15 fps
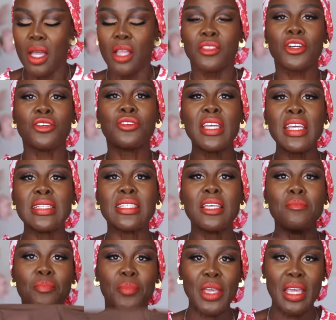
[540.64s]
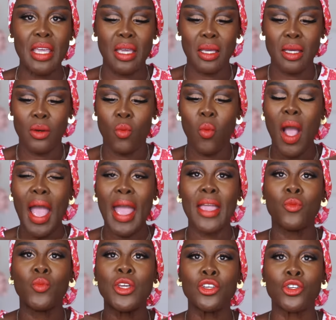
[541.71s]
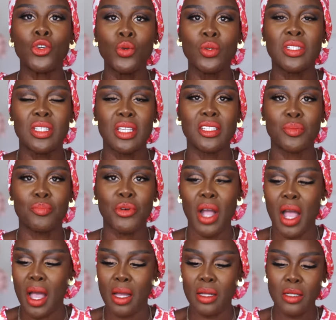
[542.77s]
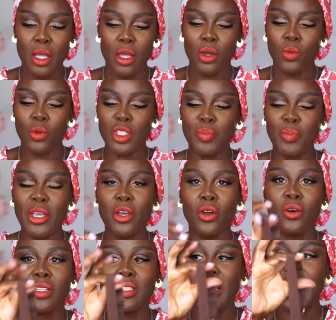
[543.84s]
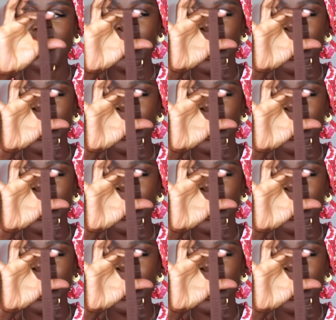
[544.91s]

The reason being why we used this bra was because it